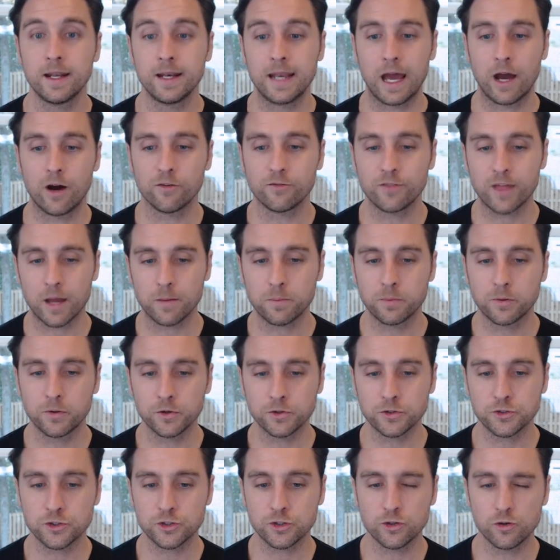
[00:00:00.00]
Now, if that
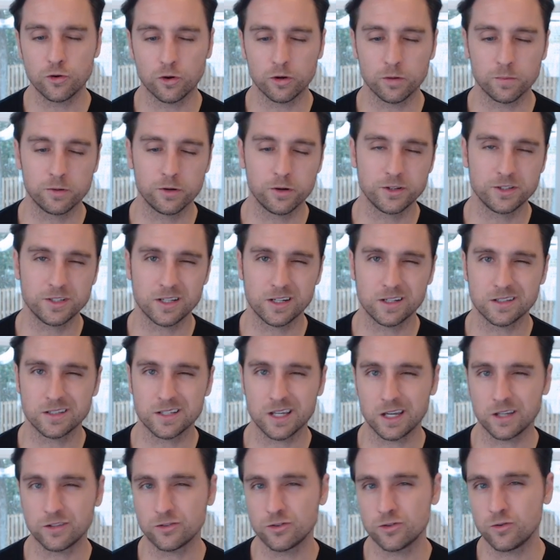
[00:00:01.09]
puts your protein
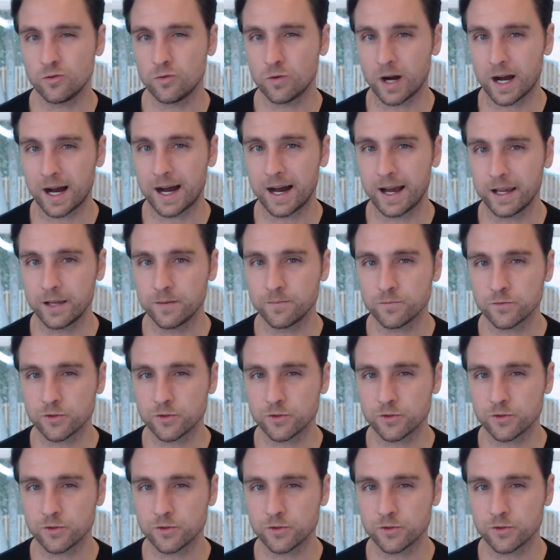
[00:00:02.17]
intake too high,